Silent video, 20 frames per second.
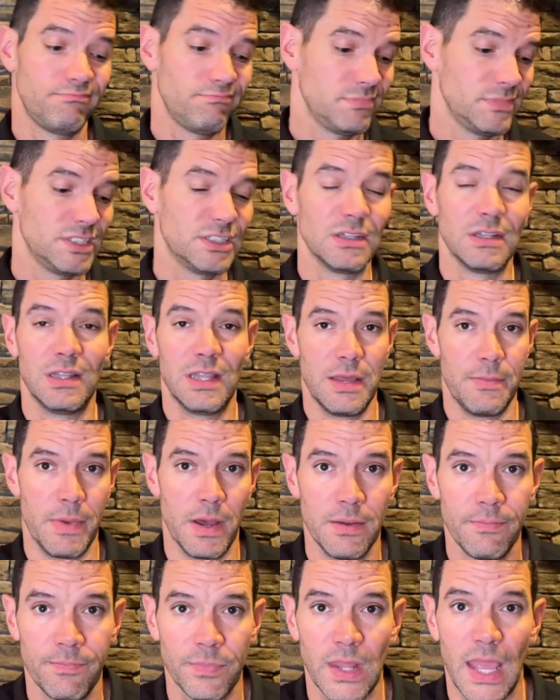
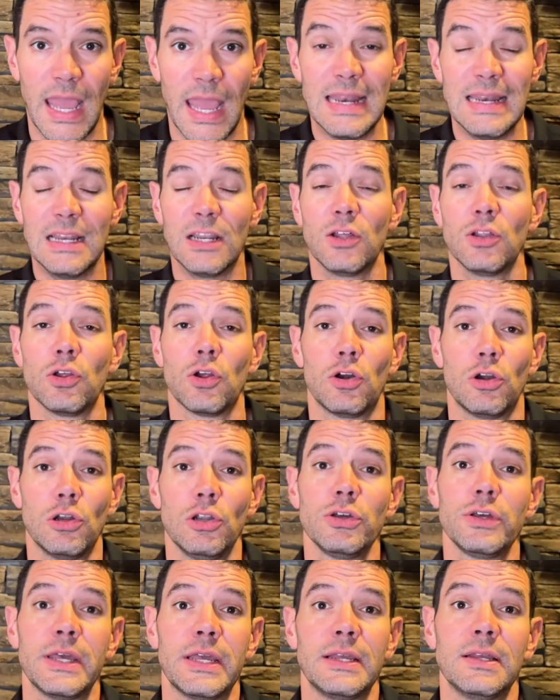dilemma and are
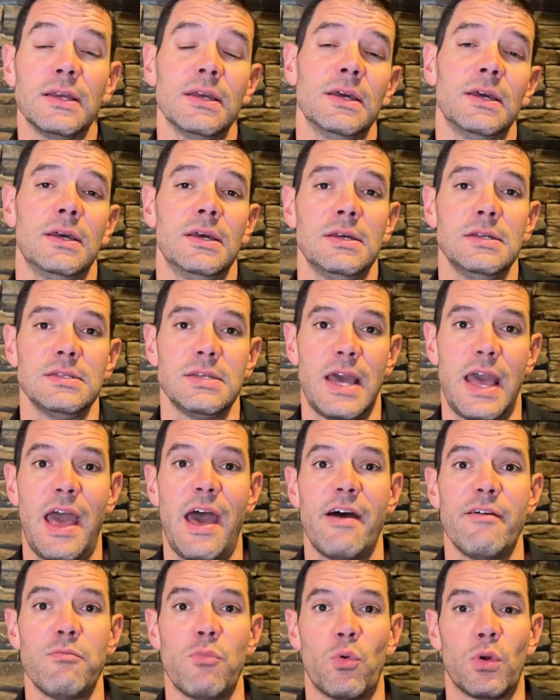looking to
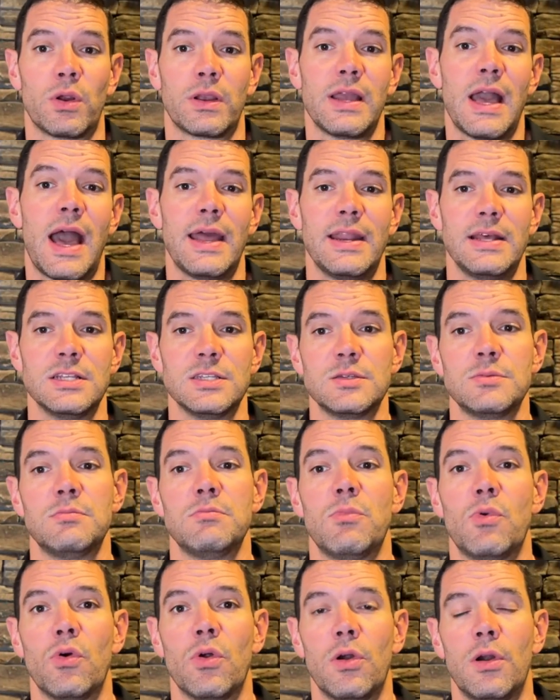have more guidance,
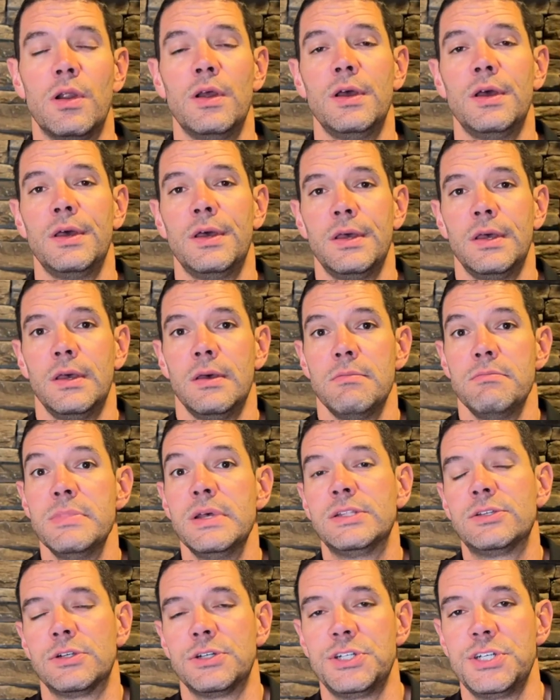more
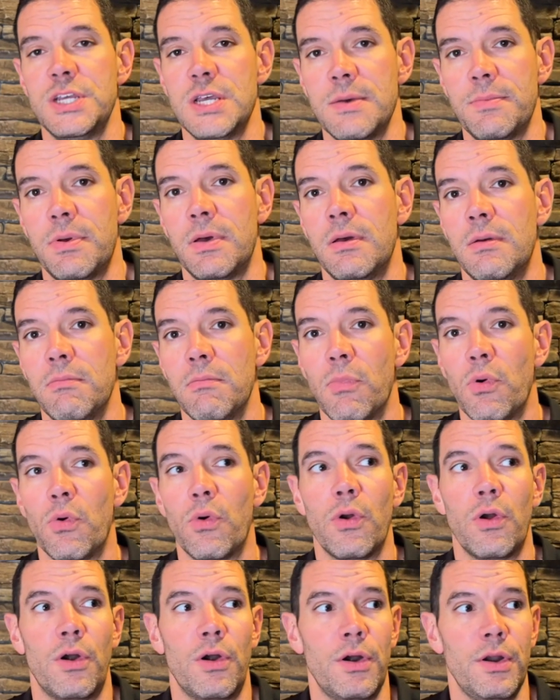mentorship,
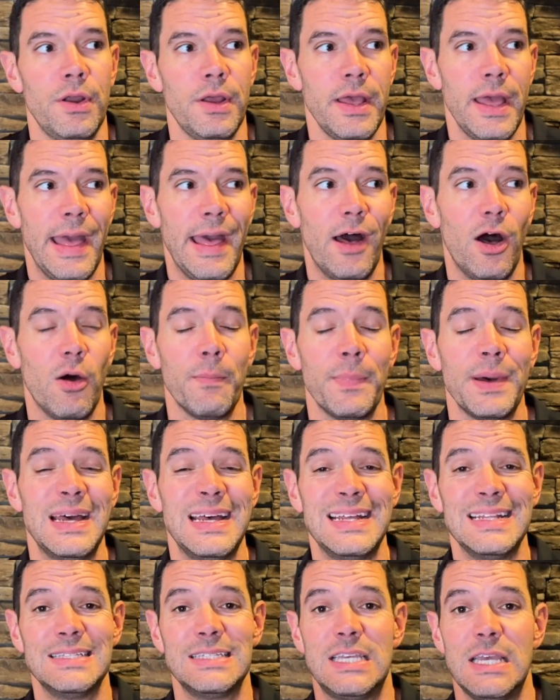more help,
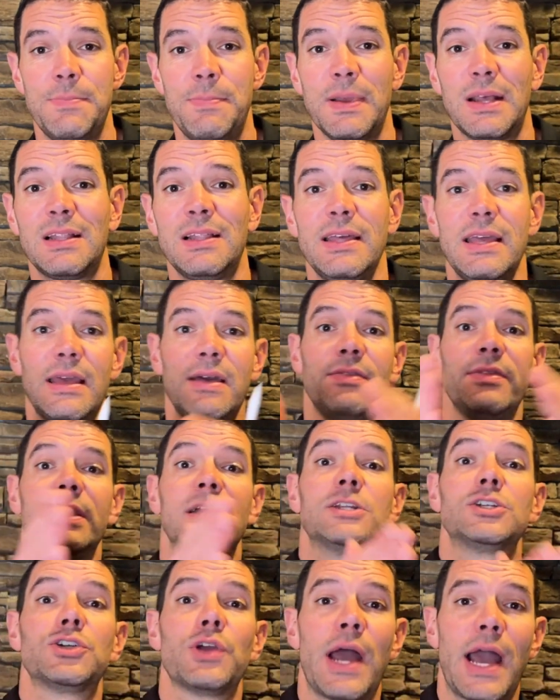typically in the
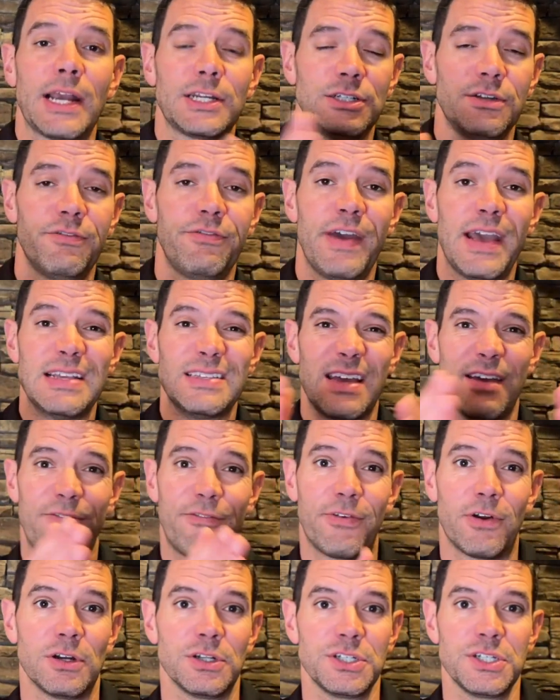attraction phase, that
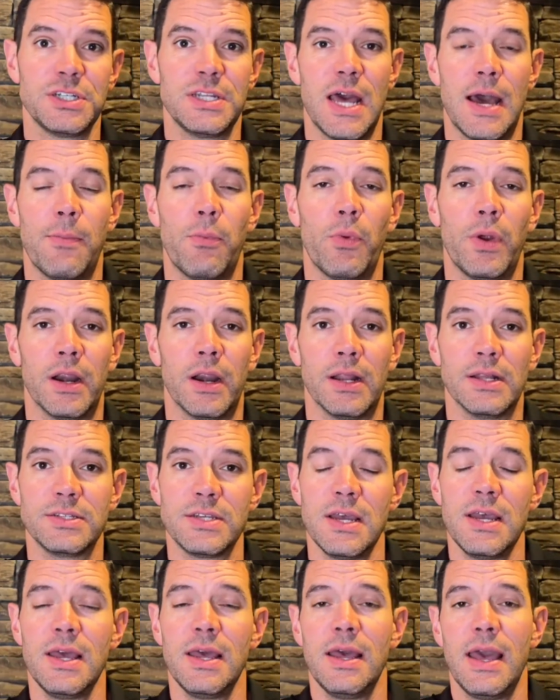first step where it's
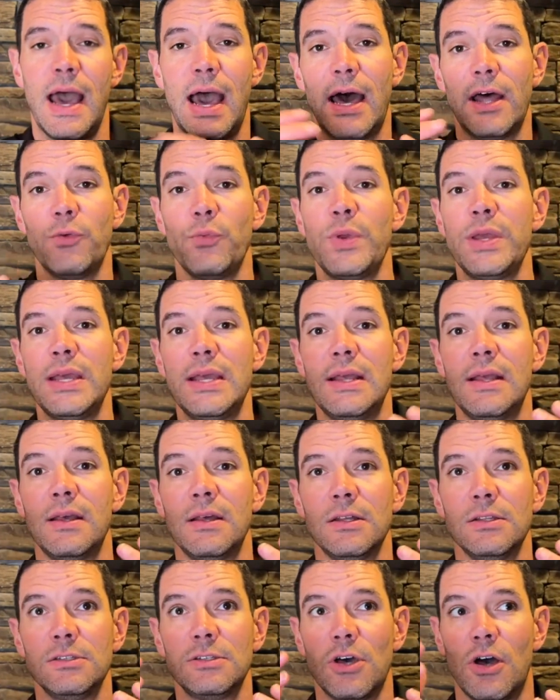how do we
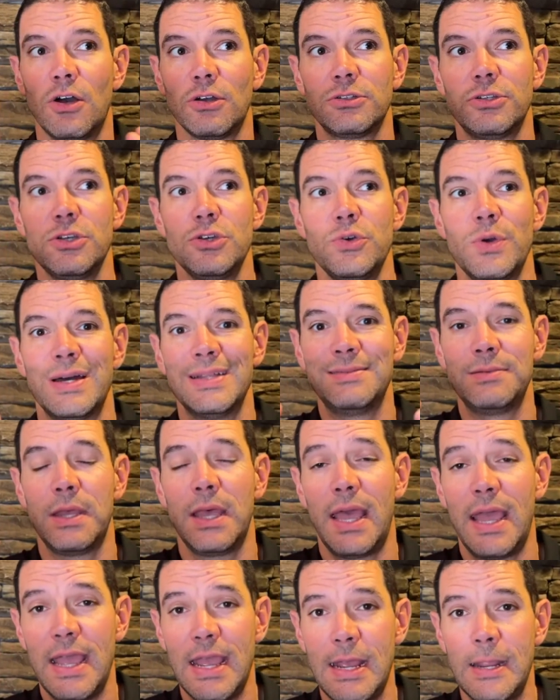talk to,
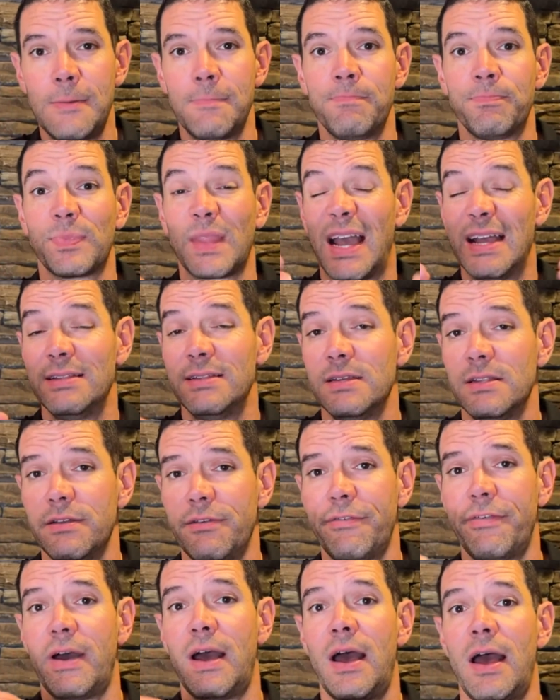attain,
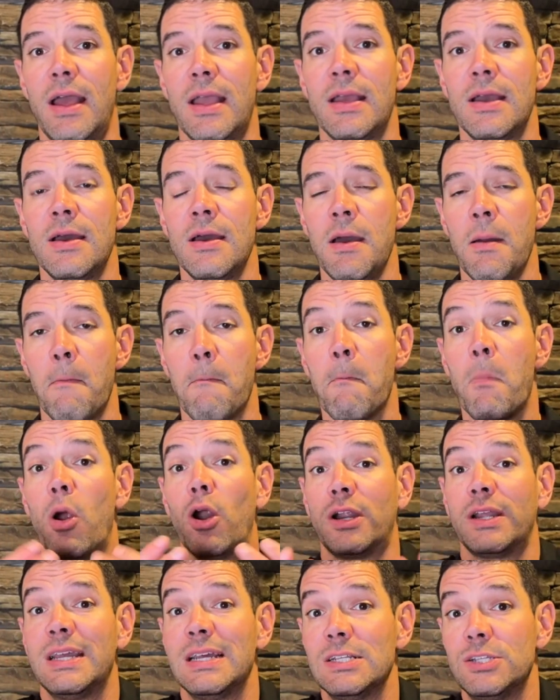identify,
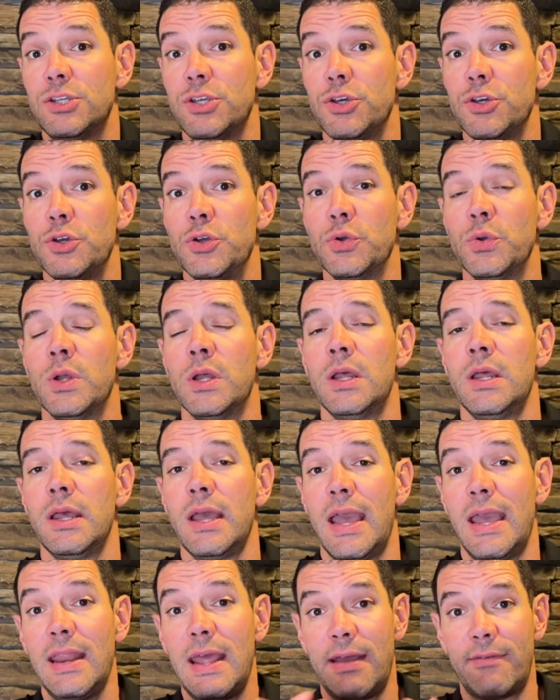market to,
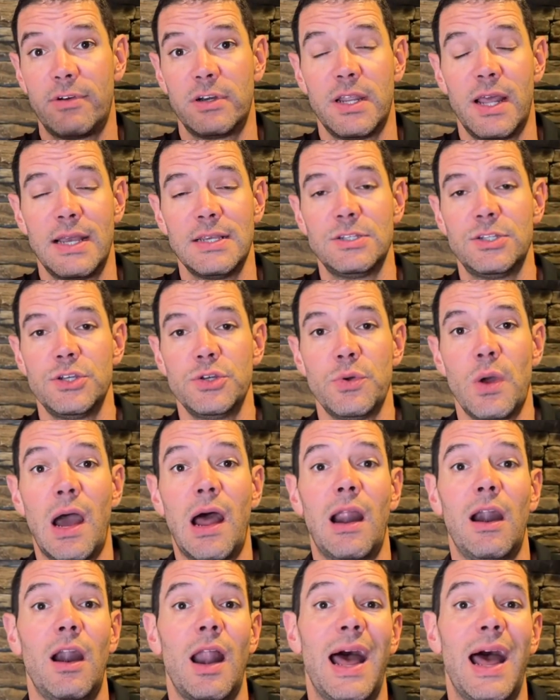and advertise to our